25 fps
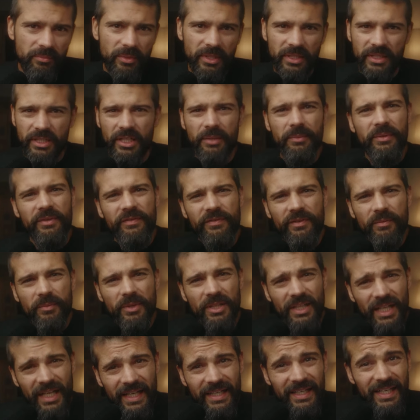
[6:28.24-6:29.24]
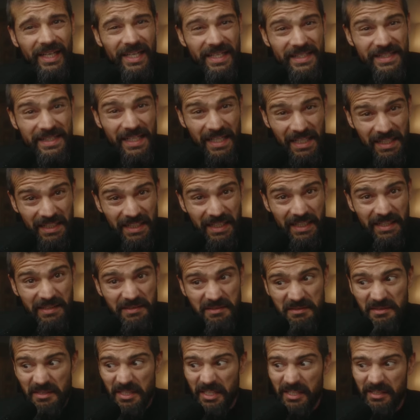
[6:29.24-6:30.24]
But coming from a Leica SL
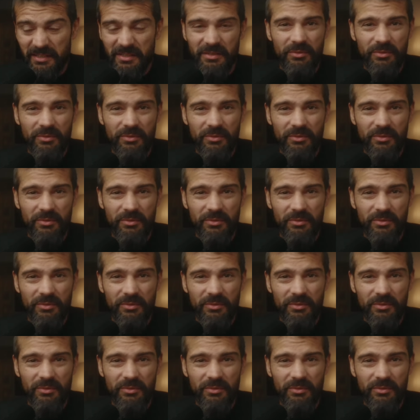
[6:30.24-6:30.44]
lens, like